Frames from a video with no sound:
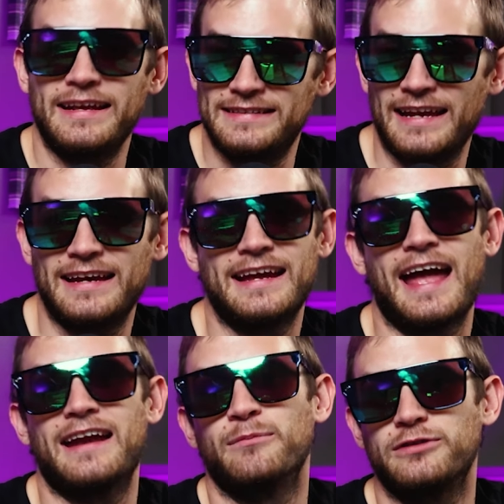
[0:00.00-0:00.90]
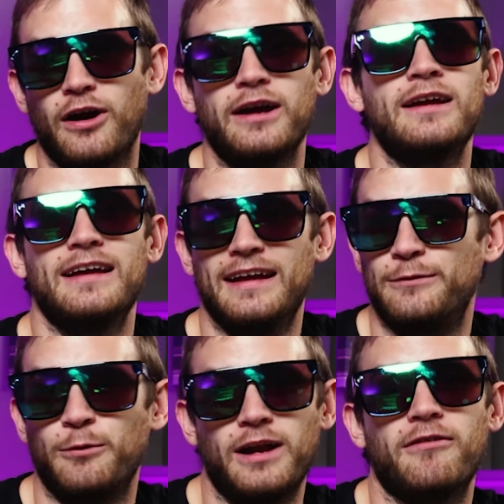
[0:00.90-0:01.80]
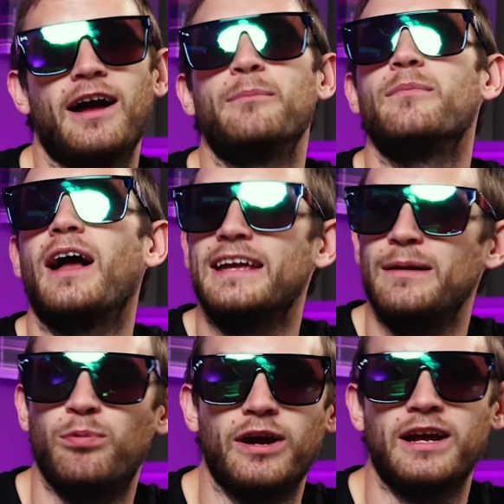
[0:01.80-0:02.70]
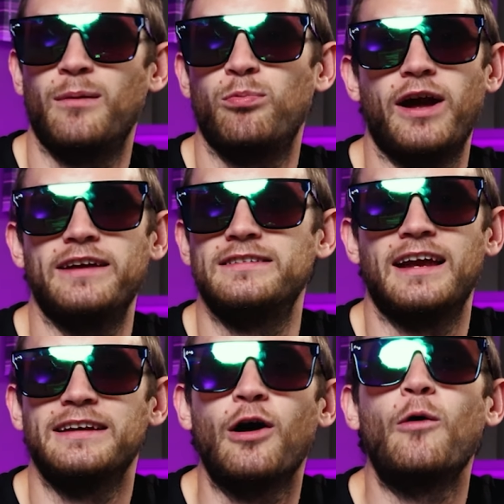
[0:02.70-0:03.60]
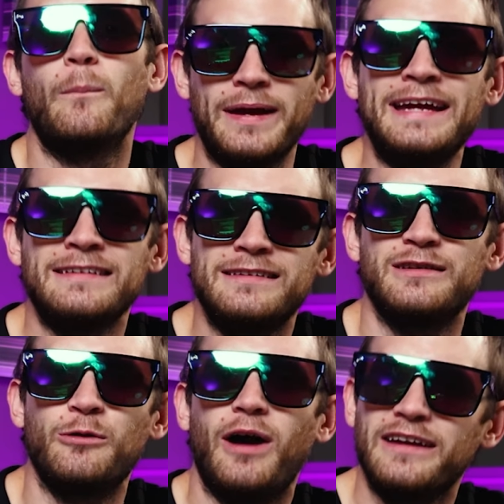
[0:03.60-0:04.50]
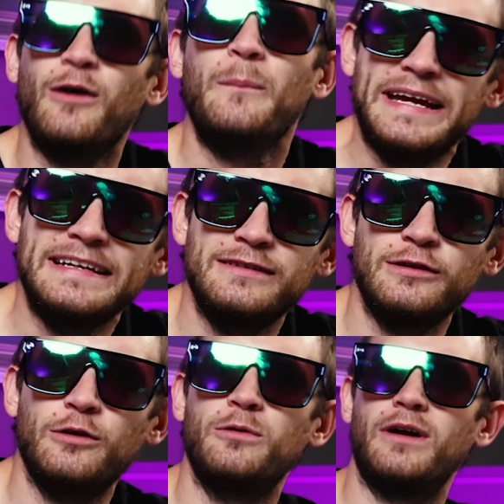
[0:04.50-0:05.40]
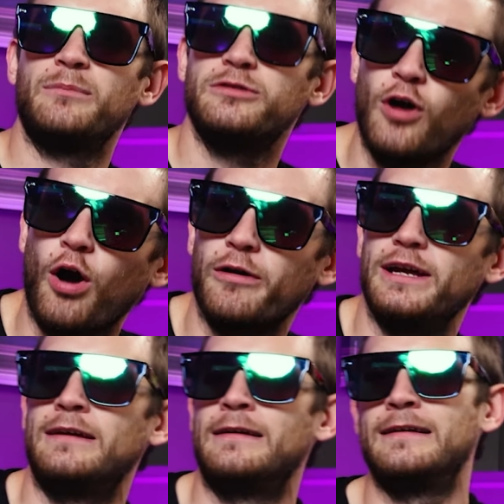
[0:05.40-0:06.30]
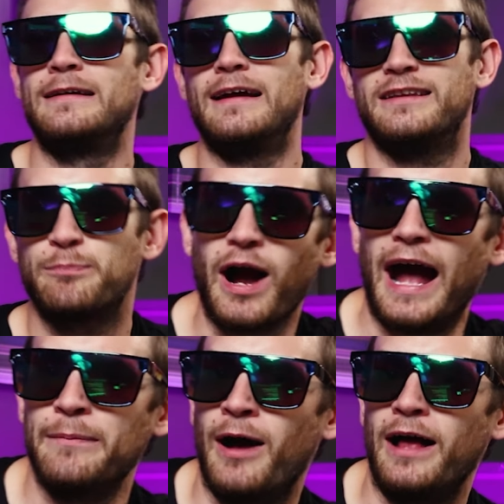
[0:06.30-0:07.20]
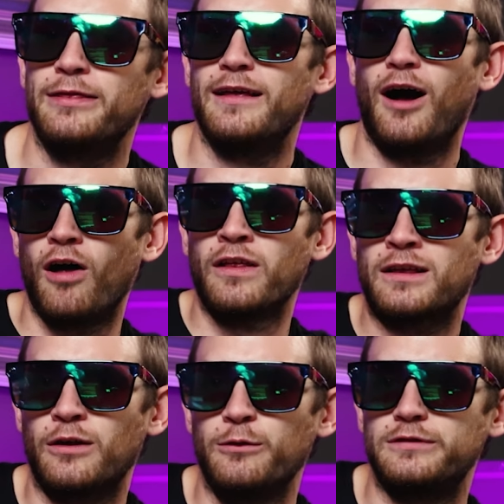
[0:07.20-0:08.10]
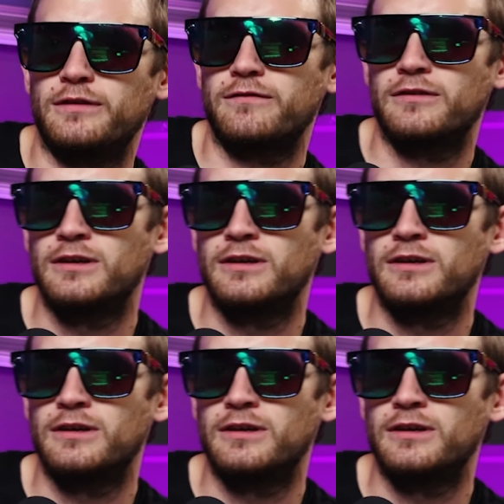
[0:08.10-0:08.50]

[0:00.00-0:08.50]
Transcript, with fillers: I said it again. I'm sorry. It's whatever. I'm, I keep bringing up race and I don't mean to. I don't mean to. I'm sorry. It's Pride Month, all inclusive.